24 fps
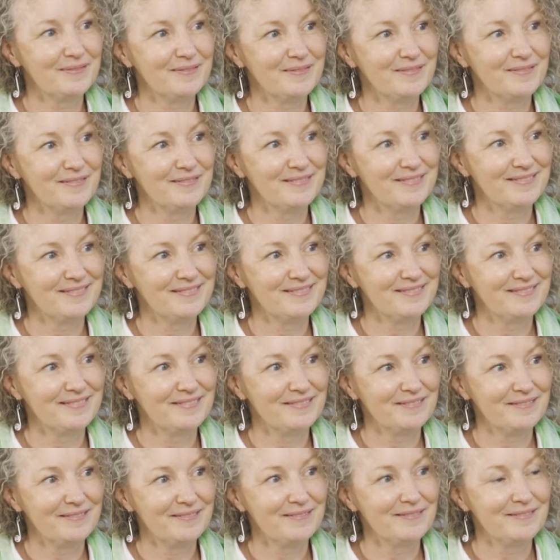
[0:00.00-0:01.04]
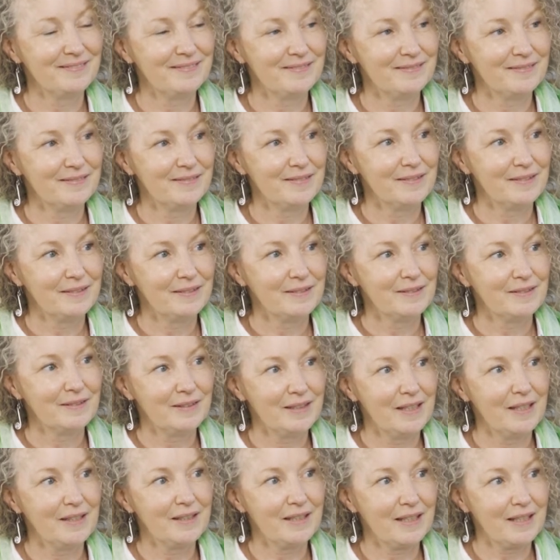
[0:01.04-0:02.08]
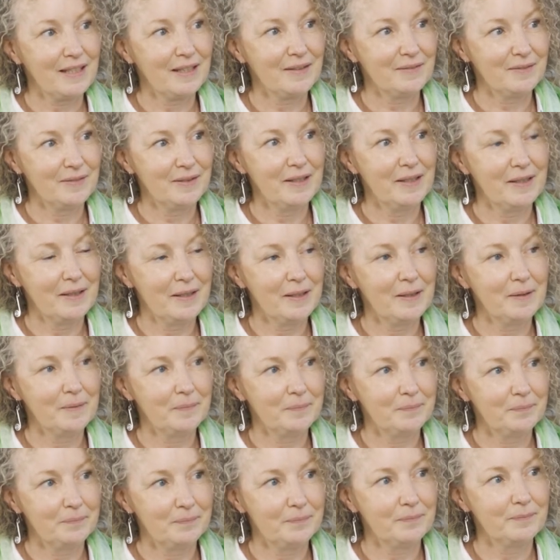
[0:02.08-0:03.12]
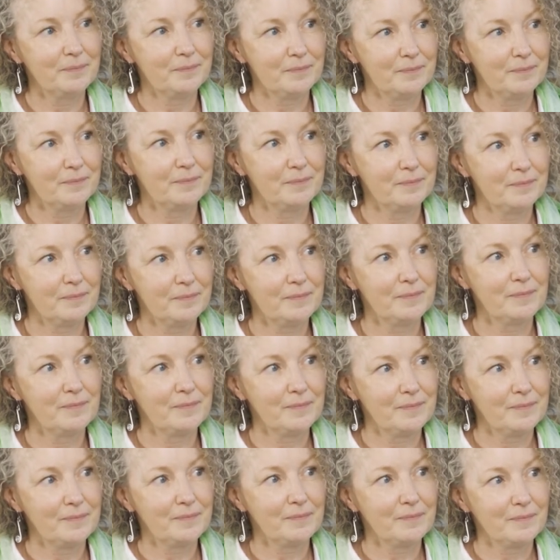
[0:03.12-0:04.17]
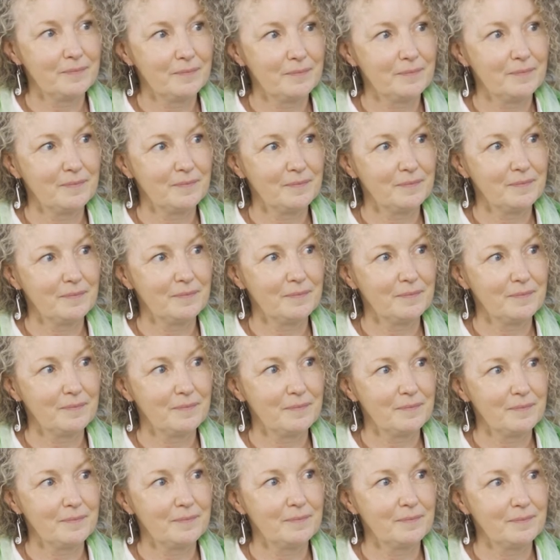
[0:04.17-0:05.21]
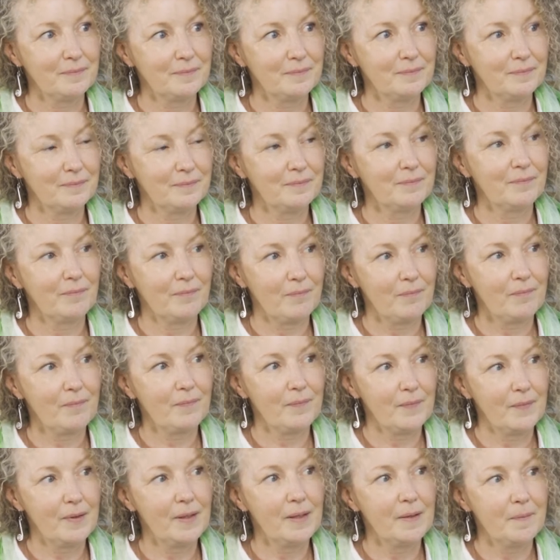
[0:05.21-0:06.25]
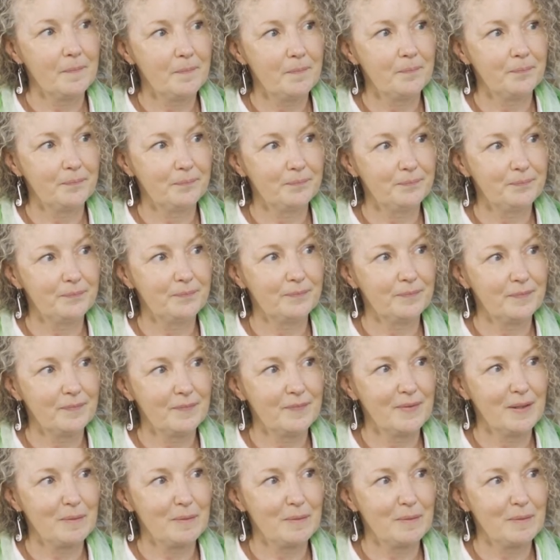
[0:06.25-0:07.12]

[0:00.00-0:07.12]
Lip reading: and they can cause much, like, pain, suffering and death and pandemonium.